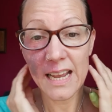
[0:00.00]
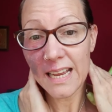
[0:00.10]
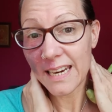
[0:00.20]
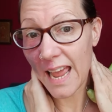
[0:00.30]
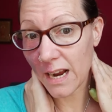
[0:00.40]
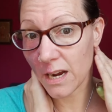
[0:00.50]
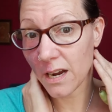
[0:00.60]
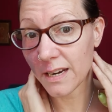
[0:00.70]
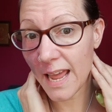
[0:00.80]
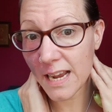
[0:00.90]

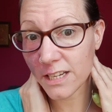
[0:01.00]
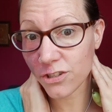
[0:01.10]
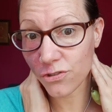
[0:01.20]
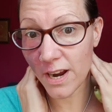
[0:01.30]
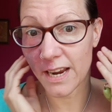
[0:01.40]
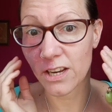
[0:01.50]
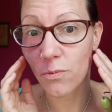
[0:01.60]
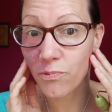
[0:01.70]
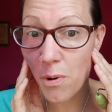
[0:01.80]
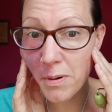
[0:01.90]
neck strain, you'll
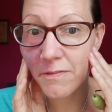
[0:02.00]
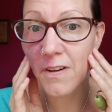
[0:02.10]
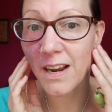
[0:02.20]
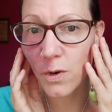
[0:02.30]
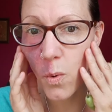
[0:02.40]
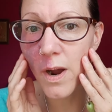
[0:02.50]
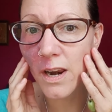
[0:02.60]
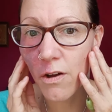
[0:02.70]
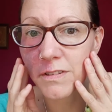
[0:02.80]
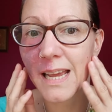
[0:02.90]
probably find quite a
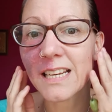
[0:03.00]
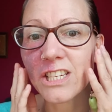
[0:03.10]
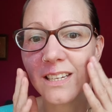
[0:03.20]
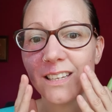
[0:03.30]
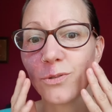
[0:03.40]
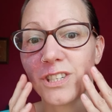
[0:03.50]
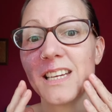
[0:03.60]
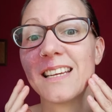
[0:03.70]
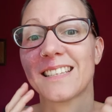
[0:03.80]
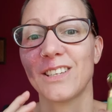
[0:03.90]
lot of tension in your
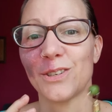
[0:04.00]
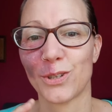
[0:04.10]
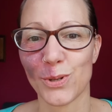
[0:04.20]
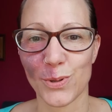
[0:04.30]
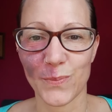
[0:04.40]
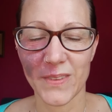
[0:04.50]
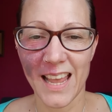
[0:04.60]
cheeks and your jaw.